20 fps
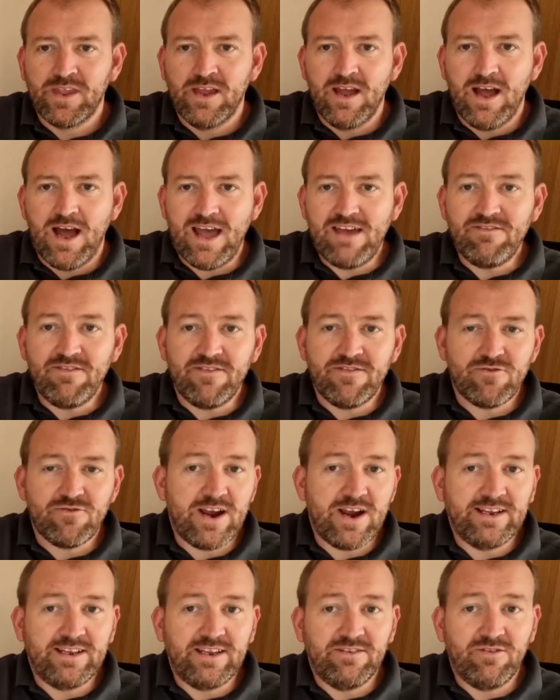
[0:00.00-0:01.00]
I have a
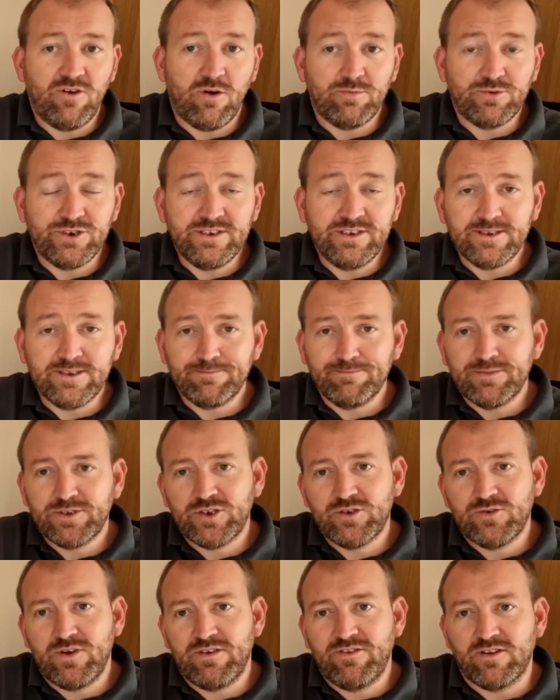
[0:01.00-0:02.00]
variety of options.
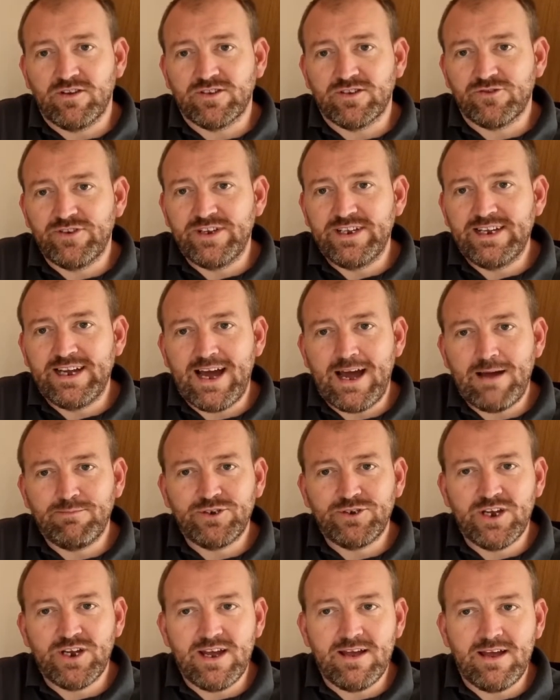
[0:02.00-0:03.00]
So I've got screen
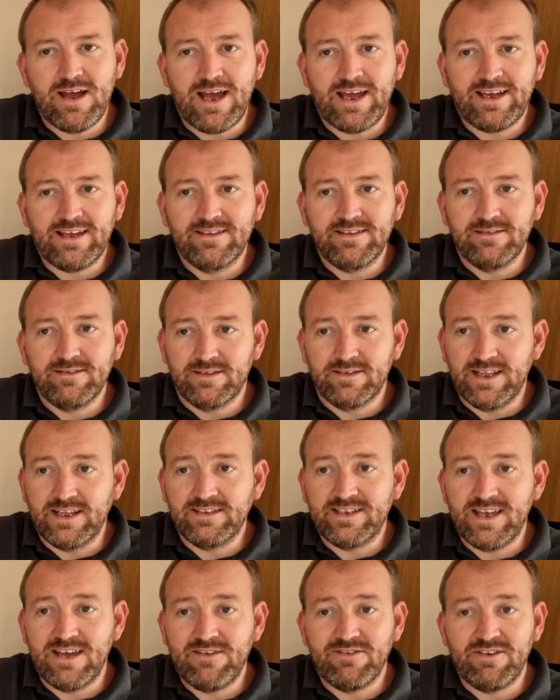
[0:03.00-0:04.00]
capture, I can
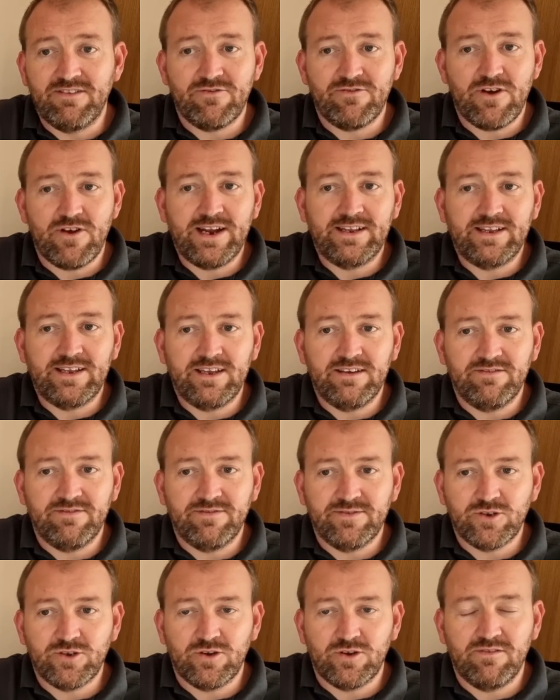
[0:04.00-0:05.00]
then save in a variety of
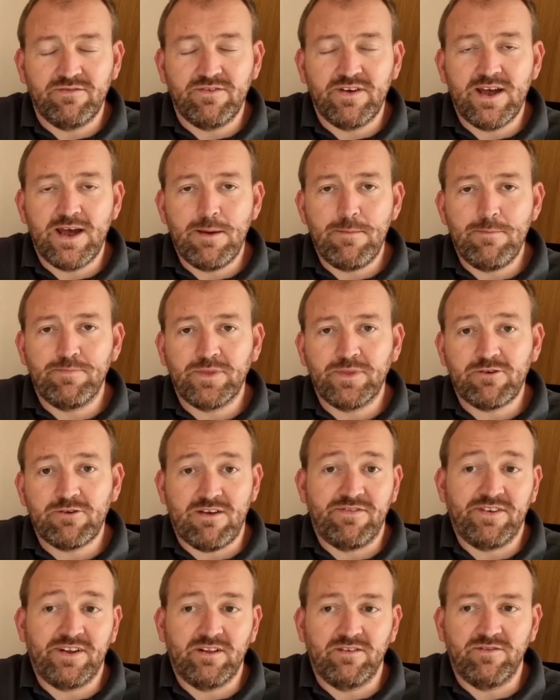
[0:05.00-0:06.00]
sort of um,
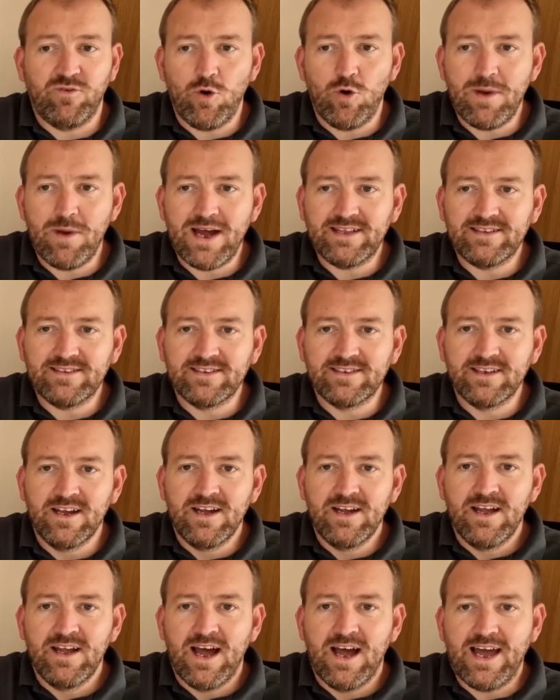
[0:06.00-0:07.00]
graphical formats.
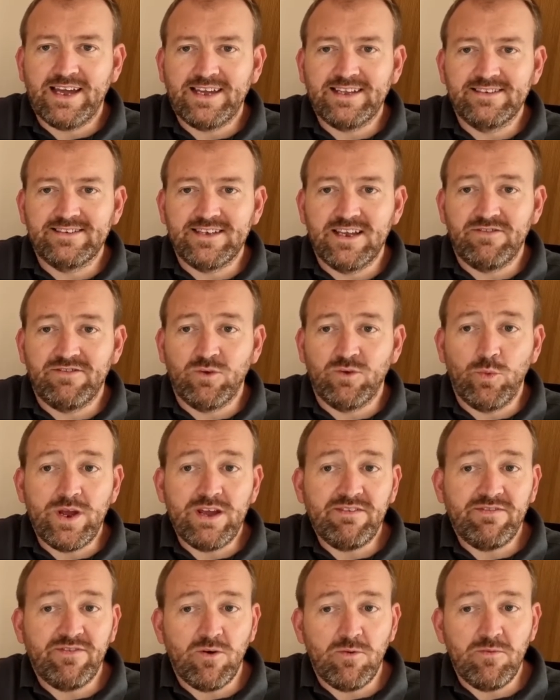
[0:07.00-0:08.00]
I can save the
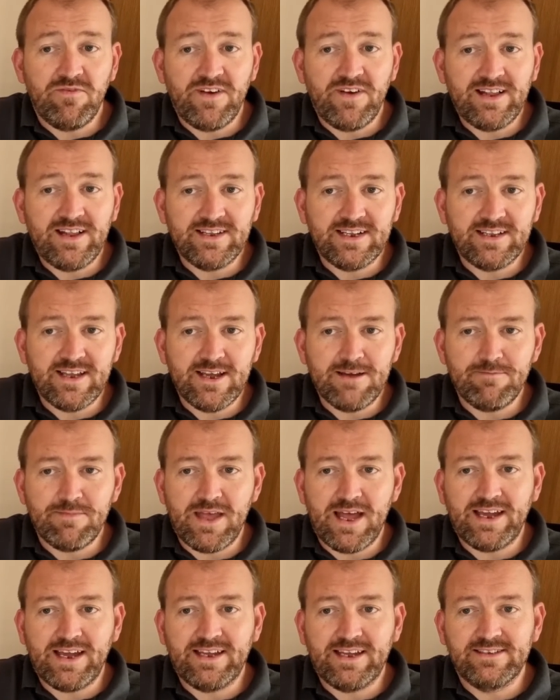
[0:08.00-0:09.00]
waveform file data.
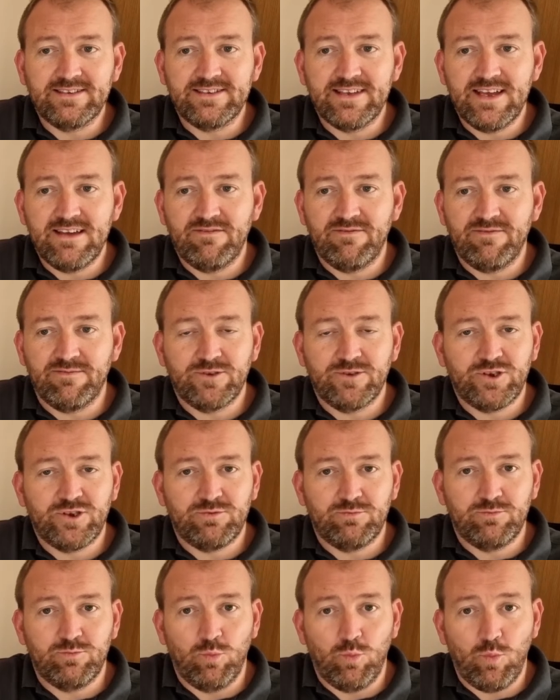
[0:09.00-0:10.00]
I can save
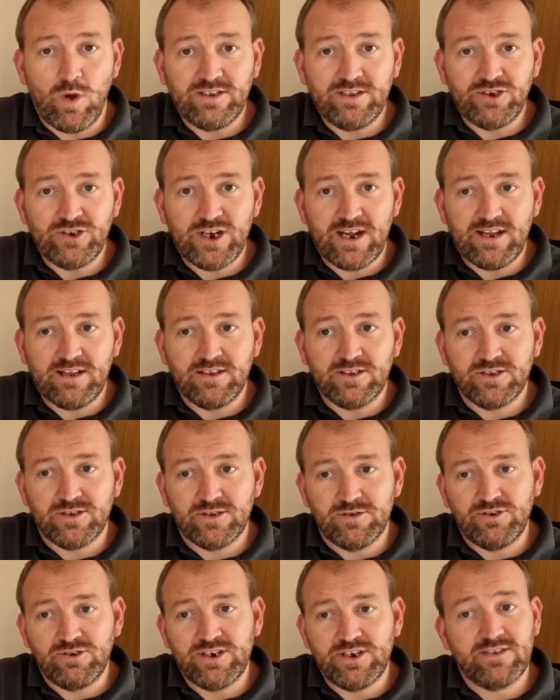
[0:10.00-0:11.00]
one channel,
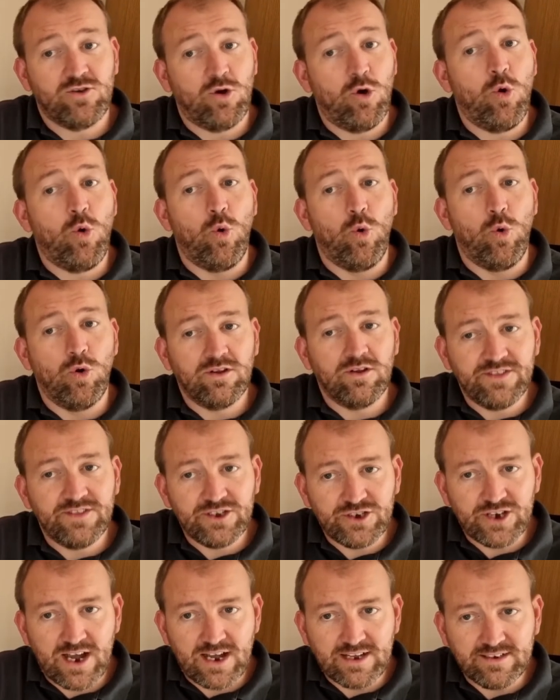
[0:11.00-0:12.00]
two channels, or all of
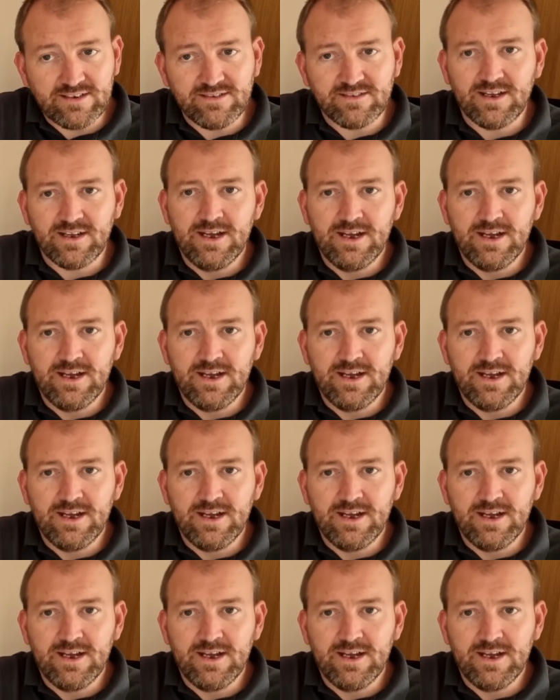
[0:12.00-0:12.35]
the channels.